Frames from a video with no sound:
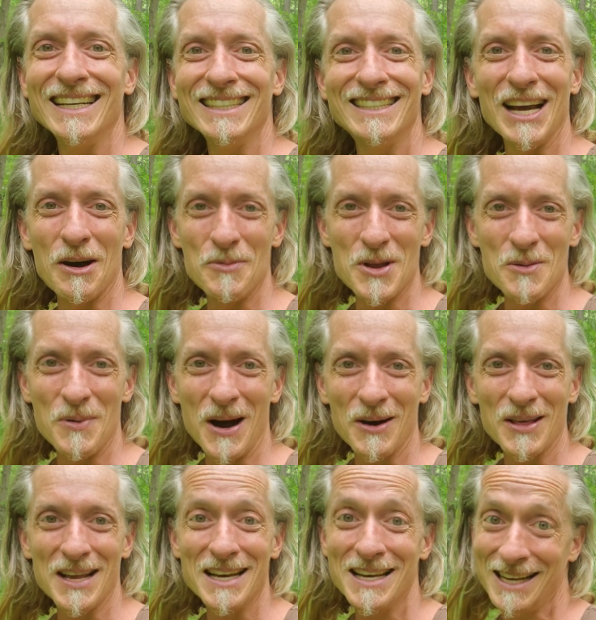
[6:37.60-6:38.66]
tell me
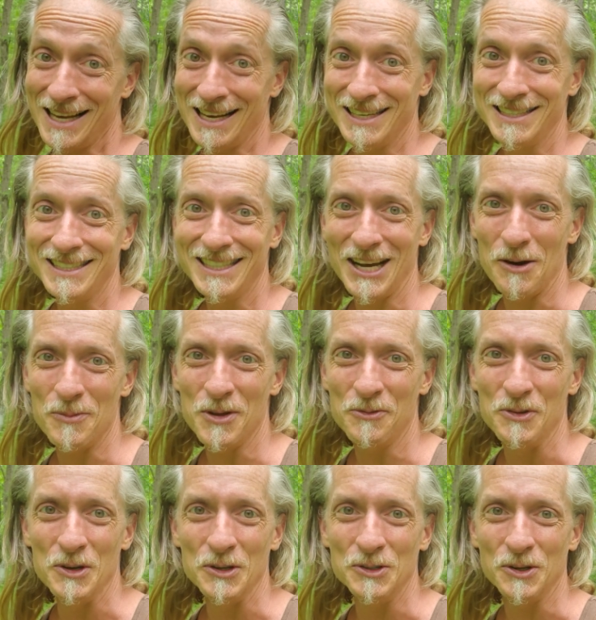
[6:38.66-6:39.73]
about it and tell me
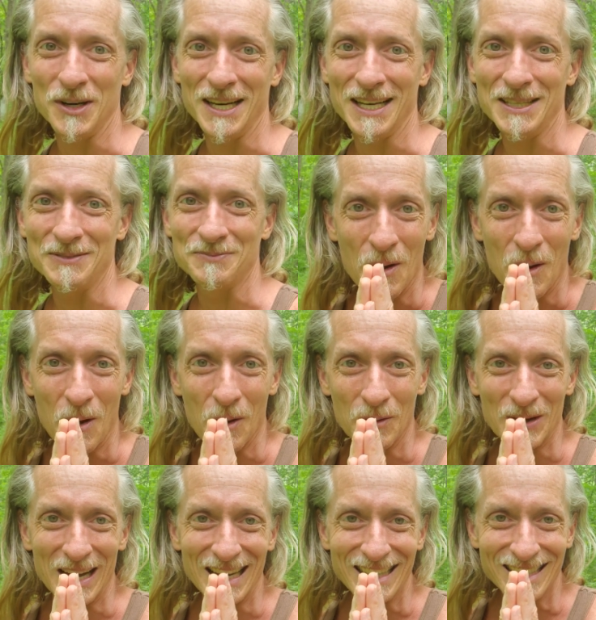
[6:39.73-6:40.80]
if you enjoyed it. All
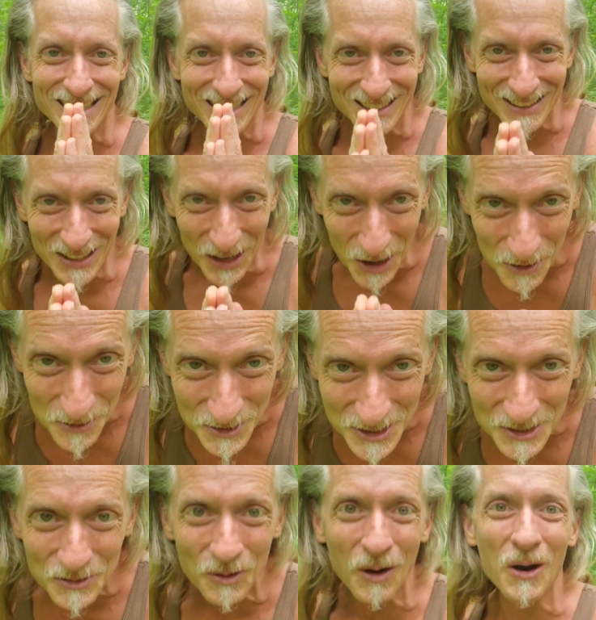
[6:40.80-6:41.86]
right, love
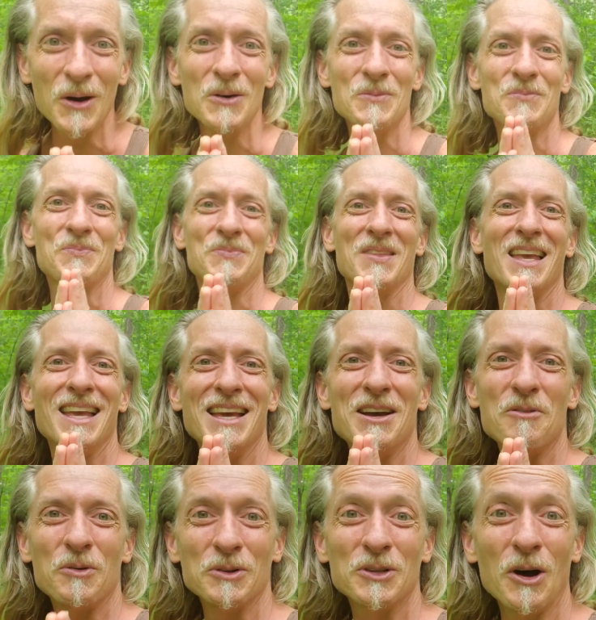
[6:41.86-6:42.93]
to you all.
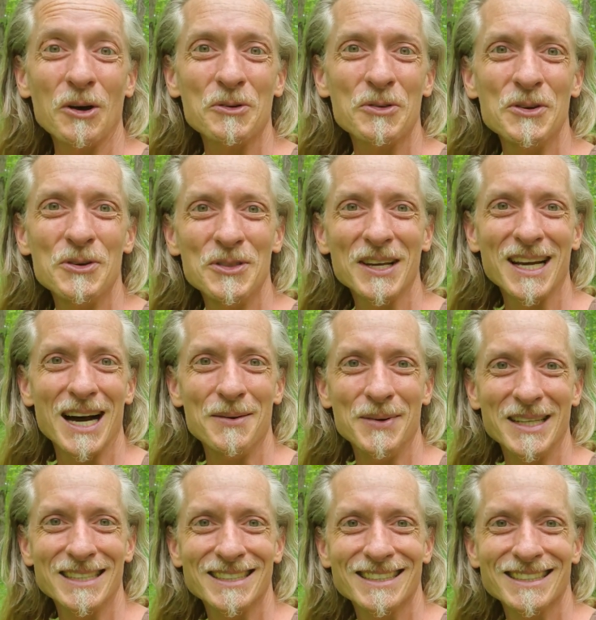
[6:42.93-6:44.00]
We'll talk with you in the
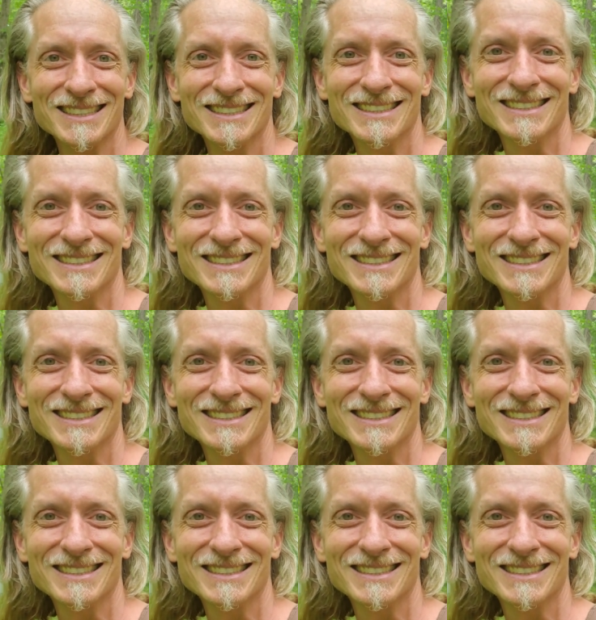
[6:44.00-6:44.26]
comments.